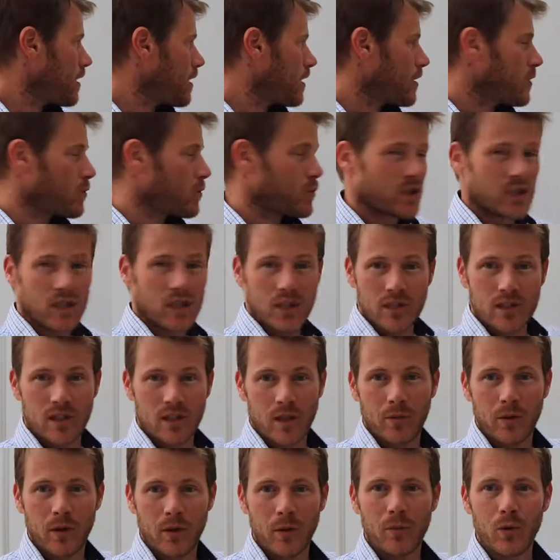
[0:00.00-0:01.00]
which is up
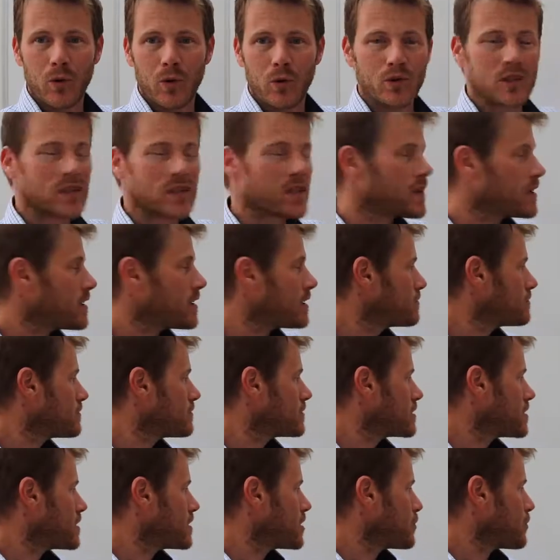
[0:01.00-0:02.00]
on the board here,
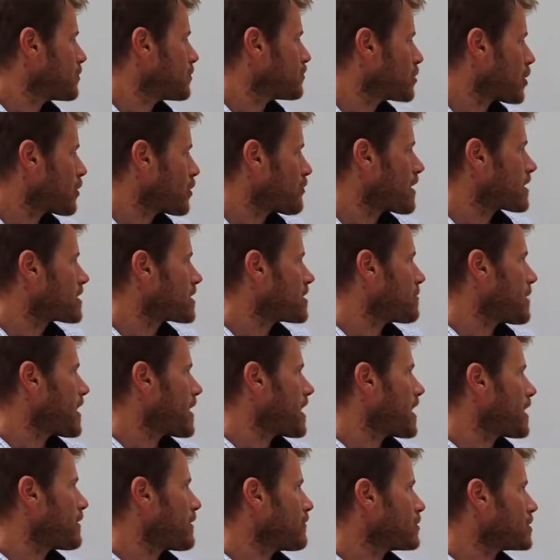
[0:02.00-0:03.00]
to do with directed
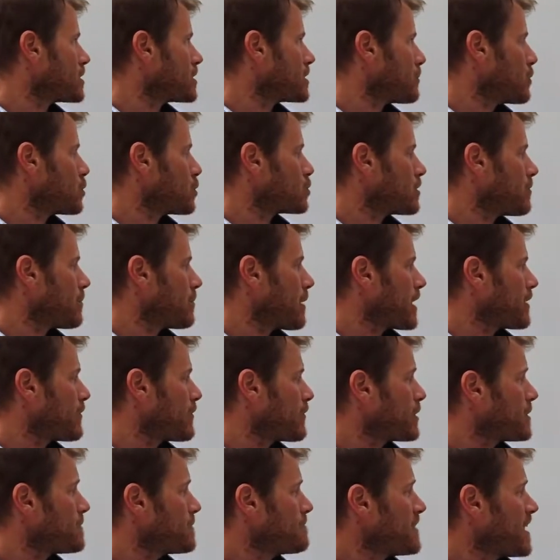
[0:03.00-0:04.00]
behaviour and supported
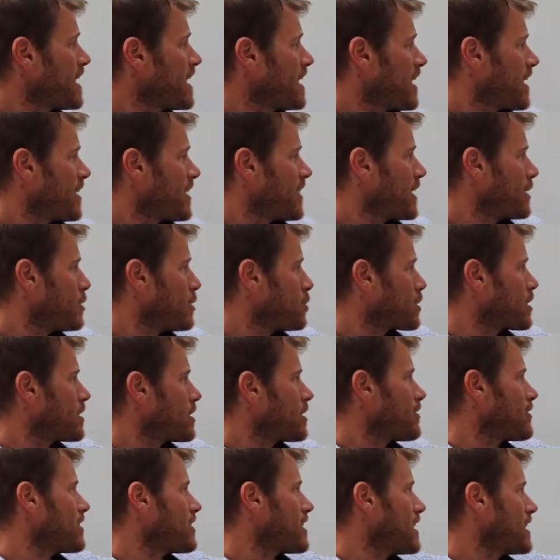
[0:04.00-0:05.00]
behaviour, and then looking at
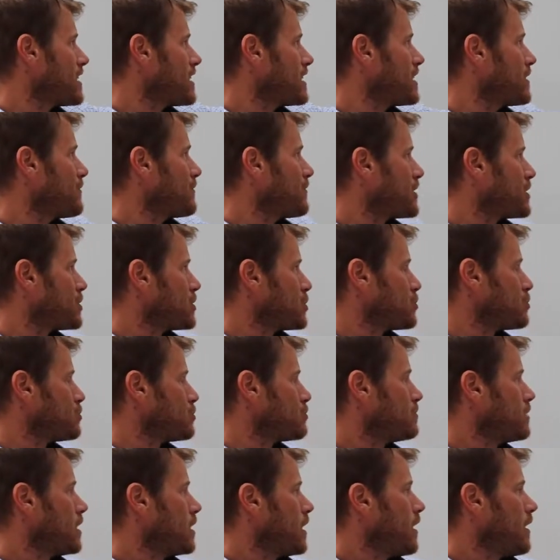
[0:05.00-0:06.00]
the individual
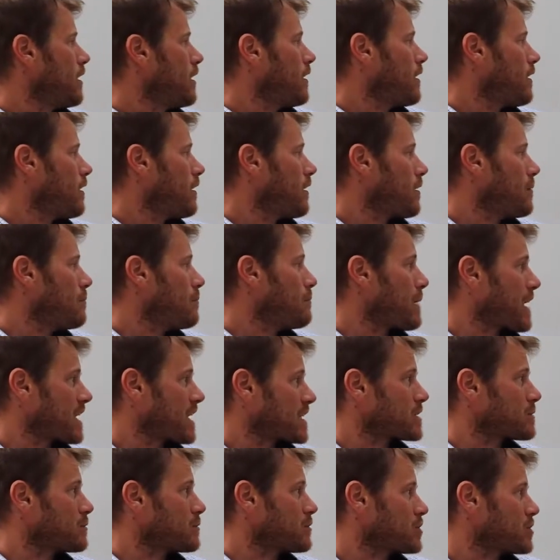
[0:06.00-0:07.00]

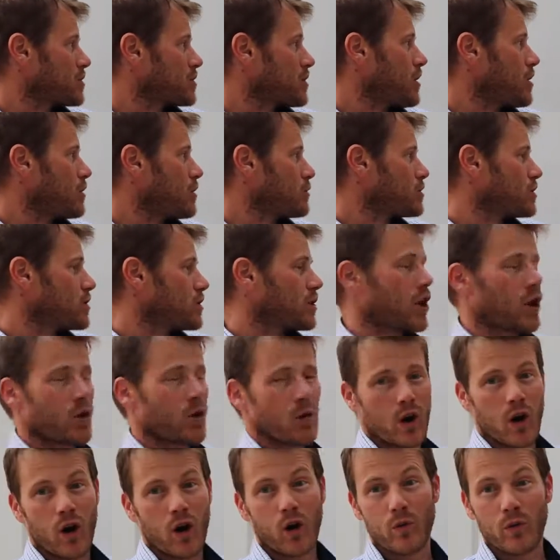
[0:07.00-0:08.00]
management styles that go
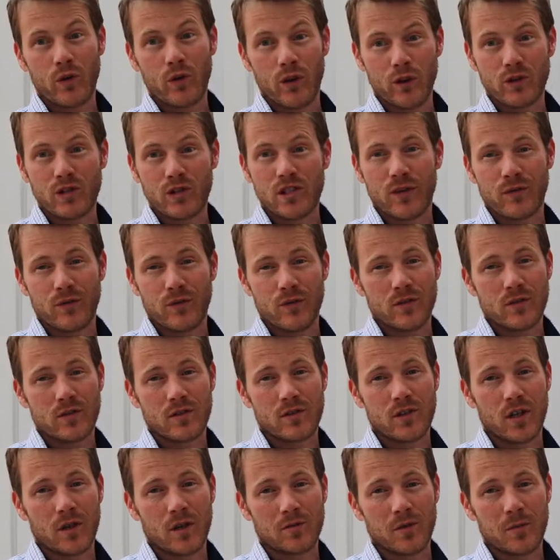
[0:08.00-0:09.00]
along with those different
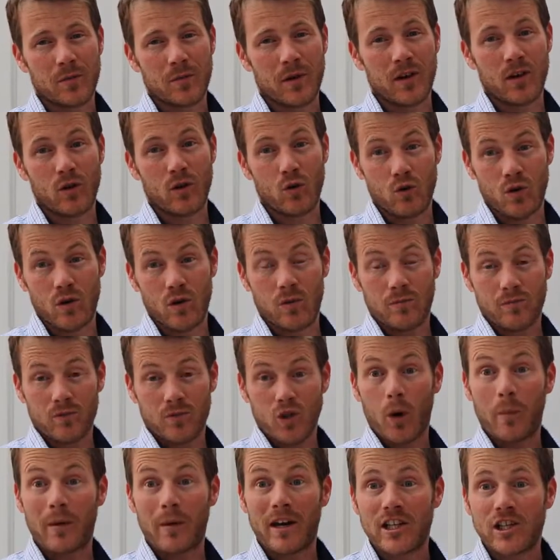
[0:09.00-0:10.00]
types of, or a
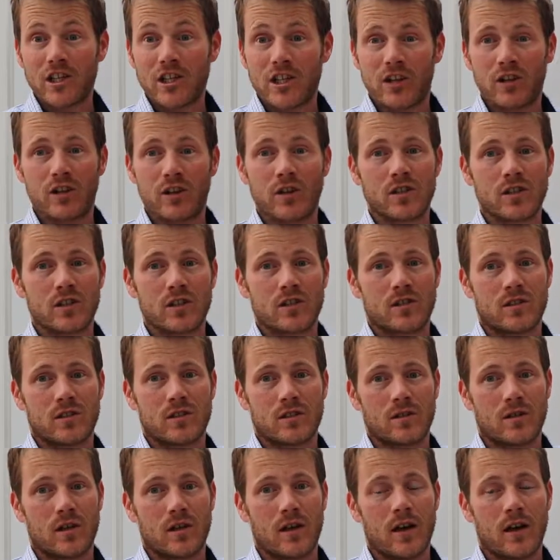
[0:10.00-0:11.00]
combination of those
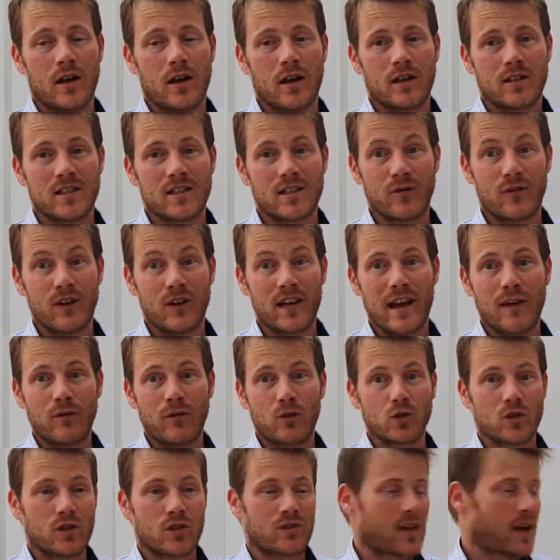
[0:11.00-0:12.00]
different levels
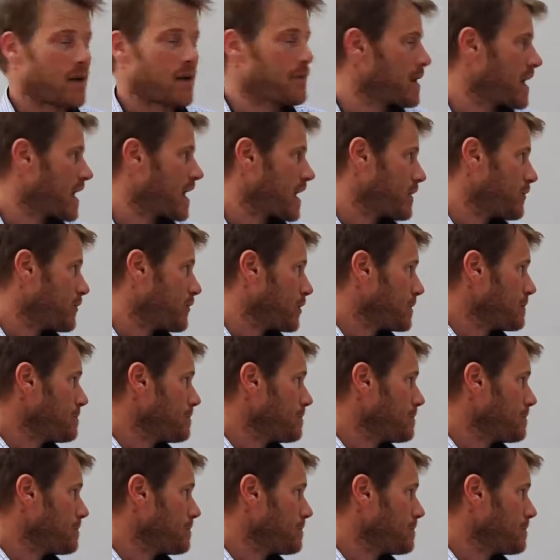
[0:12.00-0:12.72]
of that behaviour.